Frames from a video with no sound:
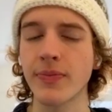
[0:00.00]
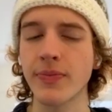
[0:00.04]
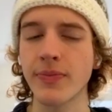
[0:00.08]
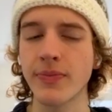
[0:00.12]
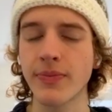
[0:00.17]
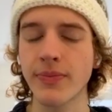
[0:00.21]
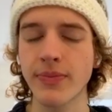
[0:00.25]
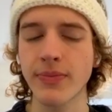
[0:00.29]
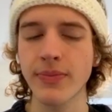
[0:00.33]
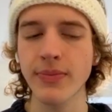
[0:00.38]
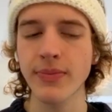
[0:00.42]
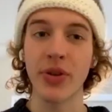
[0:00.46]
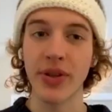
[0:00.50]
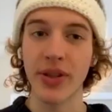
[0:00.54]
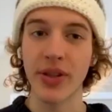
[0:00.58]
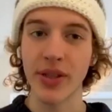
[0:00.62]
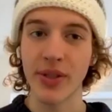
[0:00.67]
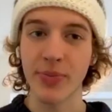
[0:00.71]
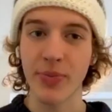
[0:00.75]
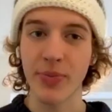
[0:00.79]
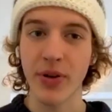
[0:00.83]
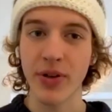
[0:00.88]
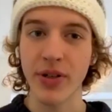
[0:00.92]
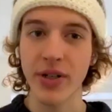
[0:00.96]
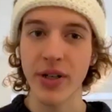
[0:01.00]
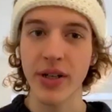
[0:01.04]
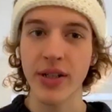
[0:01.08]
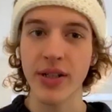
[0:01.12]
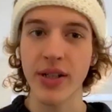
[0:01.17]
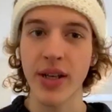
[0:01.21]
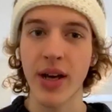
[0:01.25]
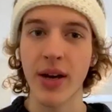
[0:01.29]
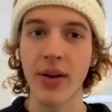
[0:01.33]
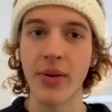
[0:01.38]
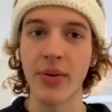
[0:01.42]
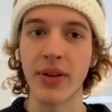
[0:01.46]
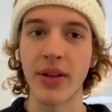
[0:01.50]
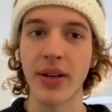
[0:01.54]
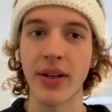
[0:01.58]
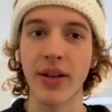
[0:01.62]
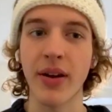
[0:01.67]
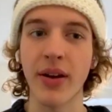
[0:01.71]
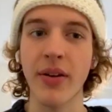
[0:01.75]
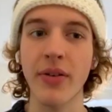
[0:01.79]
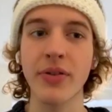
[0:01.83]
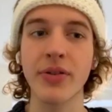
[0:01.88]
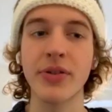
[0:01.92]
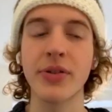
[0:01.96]
So if you enjoyed this project, I would
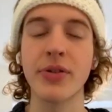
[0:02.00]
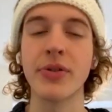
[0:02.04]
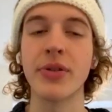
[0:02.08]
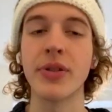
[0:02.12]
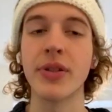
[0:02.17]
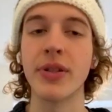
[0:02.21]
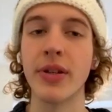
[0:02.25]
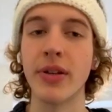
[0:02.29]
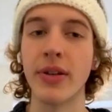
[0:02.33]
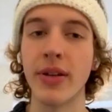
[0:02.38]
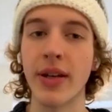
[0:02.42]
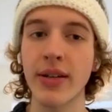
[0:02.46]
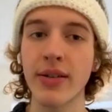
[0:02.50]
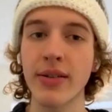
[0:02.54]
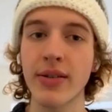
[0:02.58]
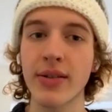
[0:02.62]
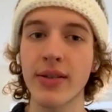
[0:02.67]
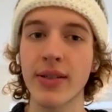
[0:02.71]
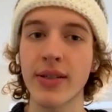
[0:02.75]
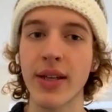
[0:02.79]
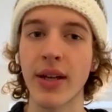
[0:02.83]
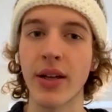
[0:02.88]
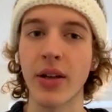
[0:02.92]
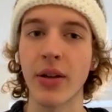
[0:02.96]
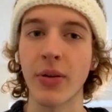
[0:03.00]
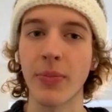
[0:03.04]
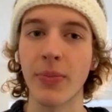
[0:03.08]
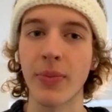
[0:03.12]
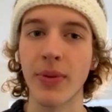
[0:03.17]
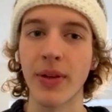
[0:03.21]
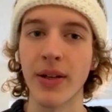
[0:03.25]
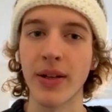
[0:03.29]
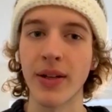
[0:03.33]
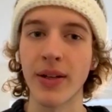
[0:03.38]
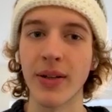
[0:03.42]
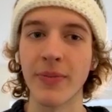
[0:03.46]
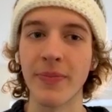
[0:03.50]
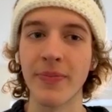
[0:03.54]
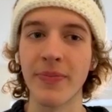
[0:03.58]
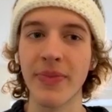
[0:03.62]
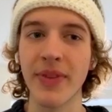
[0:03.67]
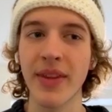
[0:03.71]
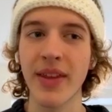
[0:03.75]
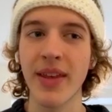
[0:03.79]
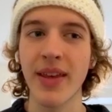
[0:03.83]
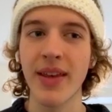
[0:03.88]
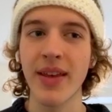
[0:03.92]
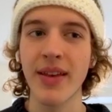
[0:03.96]
encourage you to donate to help uh,
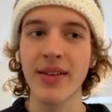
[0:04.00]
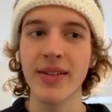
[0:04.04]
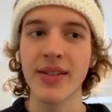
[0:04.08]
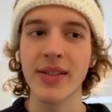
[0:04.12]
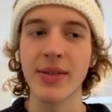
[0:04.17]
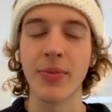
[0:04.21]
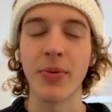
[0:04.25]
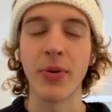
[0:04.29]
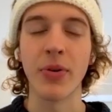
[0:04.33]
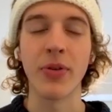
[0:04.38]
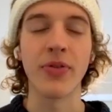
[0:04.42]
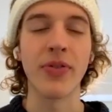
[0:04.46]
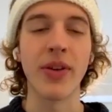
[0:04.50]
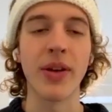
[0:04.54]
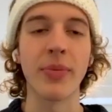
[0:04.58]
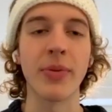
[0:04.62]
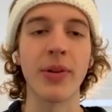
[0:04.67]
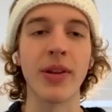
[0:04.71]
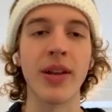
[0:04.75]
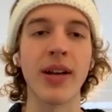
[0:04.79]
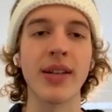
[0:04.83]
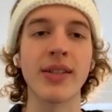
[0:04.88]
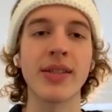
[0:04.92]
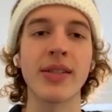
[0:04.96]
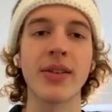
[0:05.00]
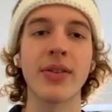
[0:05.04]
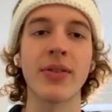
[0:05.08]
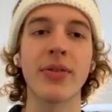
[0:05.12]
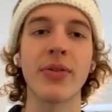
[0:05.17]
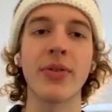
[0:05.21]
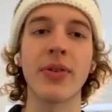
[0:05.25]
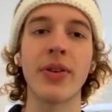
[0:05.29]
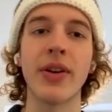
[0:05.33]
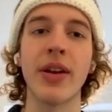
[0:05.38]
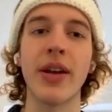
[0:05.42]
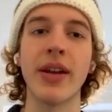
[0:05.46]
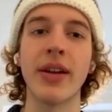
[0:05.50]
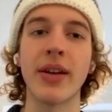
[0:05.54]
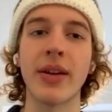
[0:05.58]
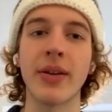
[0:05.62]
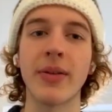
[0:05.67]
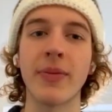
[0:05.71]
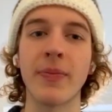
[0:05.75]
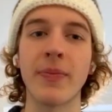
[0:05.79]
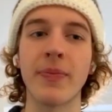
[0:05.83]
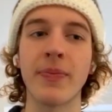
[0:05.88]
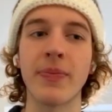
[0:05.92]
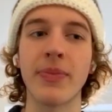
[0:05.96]
support Fable Arts in
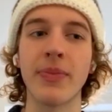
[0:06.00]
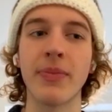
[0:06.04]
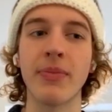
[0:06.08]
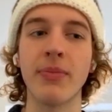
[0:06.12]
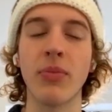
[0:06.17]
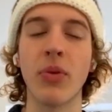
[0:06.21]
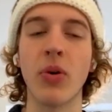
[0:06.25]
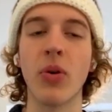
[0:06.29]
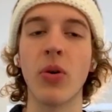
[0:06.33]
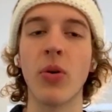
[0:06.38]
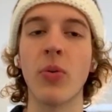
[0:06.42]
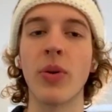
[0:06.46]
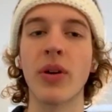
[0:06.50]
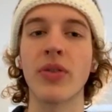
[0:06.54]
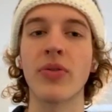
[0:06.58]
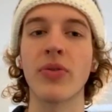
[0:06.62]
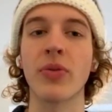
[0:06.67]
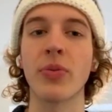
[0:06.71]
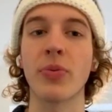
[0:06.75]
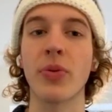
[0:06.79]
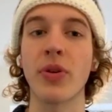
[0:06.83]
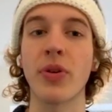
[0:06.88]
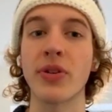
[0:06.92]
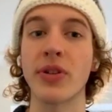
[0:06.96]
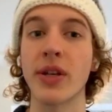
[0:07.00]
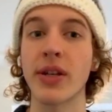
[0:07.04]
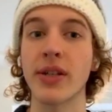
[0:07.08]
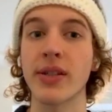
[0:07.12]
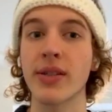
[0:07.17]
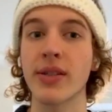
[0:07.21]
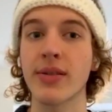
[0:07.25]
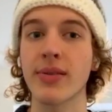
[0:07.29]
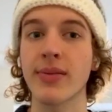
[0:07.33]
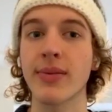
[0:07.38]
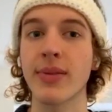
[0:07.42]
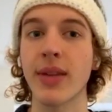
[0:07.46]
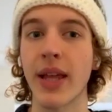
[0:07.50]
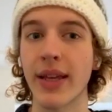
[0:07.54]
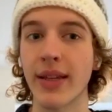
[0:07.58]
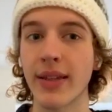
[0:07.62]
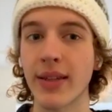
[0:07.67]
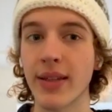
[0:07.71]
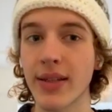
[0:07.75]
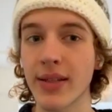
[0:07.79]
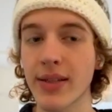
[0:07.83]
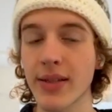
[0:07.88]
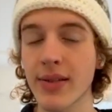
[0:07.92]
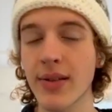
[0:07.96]
creating more wonderful projects
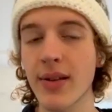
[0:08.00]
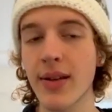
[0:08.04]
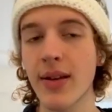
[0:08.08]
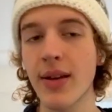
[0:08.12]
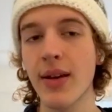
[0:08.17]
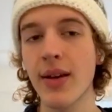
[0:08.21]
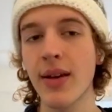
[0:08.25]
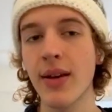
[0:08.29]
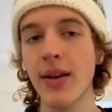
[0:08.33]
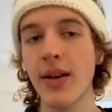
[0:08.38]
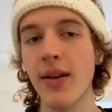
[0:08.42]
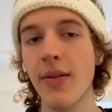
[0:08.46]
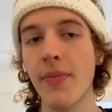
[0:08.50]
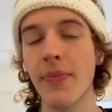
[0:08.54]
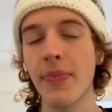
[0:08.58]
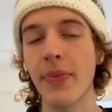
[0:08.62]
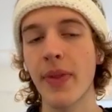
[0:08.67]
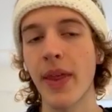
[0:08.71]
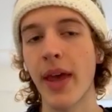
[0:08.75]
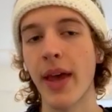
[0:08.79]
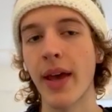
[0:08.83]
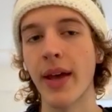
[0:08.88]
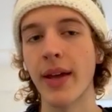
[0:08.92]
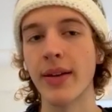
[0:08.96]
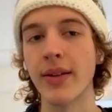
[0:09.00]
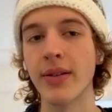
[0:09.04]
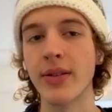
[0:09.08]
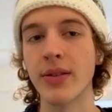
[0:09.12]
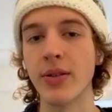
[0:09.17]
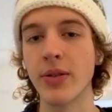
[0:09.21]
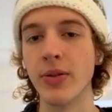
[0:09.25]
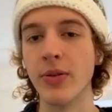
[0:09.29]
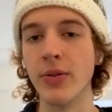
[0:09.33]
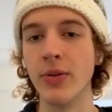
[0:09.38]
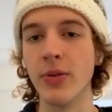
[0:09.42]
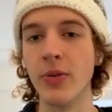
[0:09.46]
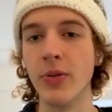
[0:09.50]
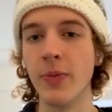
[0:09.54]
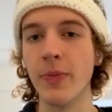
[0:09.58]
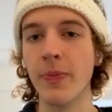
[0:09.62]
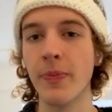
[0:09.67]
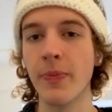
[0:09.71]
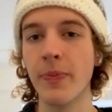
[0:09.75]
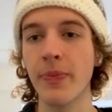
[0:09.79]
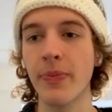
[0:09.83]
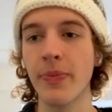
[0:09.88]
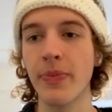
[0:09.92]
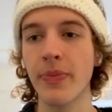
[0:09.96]
like this and
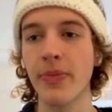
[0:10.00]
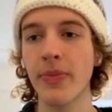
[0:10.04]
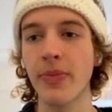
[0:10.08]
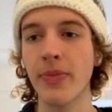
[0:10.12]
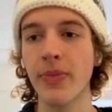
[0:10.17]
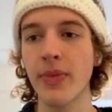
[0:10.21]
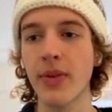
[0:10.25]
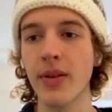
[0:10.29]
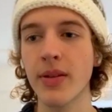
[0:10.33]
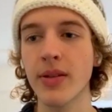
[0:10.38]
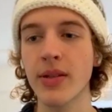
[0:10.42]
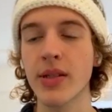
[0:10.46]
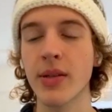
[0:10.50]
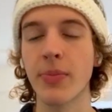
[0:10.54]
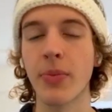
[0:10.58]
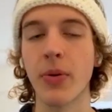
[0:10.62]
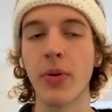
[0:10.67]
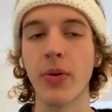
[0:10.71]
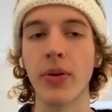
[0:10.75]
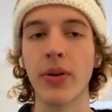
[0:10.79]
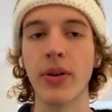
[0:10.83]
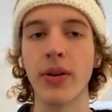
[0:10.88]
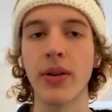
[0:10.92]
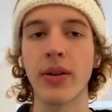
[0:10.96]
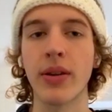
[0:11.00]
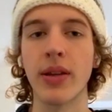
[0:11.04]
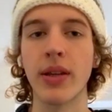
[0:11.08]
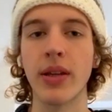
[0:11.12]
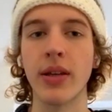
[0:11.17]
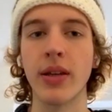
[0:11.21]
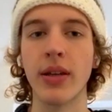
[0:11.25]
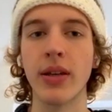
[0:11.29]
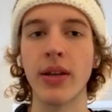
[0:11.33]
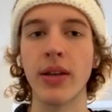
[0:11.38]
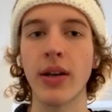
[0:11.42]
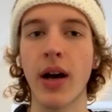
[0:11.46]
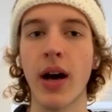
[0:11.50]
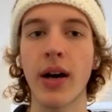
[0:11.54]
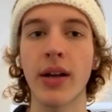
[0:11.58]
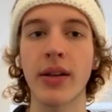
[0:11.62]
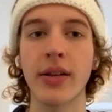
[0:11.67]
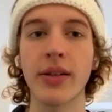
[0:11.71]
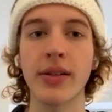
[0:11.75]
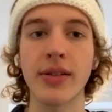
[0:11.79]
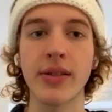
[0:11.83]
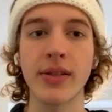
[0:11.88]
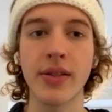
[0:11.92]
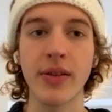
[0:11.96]
to support the
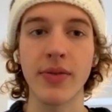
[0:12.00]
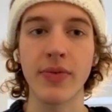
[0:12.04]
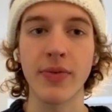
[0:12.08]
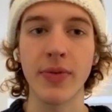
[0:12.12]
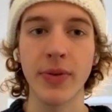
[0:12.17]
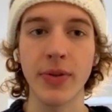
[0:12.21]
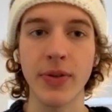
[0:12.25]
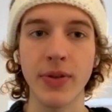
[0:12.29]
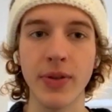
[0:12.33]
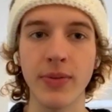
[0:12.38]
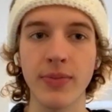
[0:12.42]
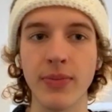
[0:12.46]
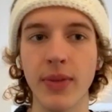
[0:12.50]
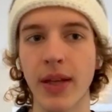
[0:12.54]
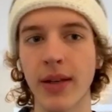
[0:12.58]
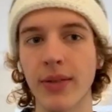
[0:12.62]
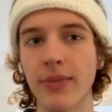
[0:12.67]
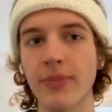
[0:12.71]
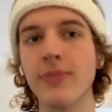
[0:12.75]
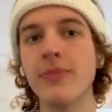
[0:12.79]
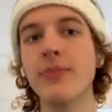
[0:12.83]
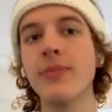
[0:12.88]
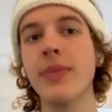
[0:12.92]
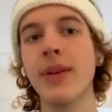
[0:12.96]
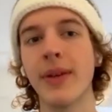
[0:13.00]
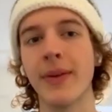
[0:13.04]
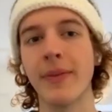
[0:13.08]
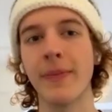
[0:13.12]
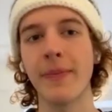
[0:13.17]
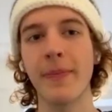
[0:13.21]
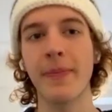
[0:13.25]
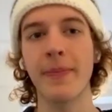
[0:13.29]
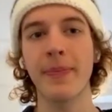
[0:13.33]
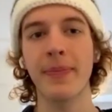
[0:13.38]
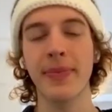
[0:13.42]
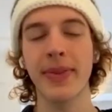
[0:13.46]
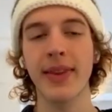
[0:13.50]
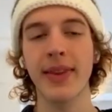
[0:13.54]
artists in future like me.